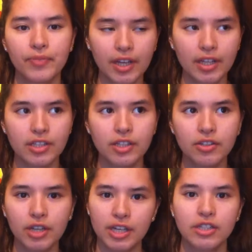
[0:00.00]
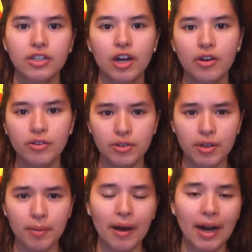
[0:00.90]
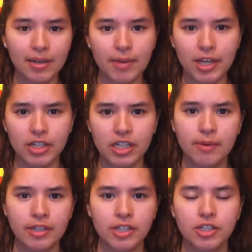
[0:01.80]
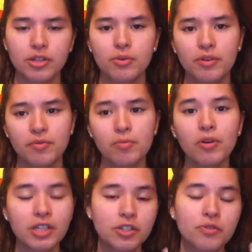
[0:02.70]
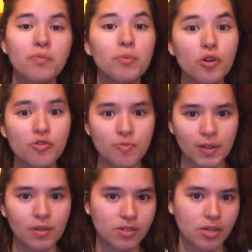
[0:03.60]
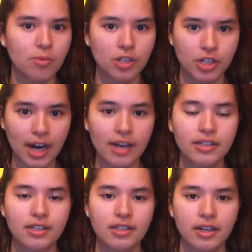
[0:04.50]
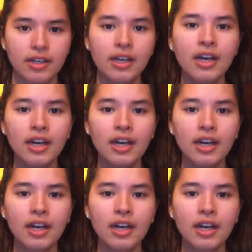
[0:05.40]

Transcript: that you need to know about animation, especially mostly to do with movement, not so much character design.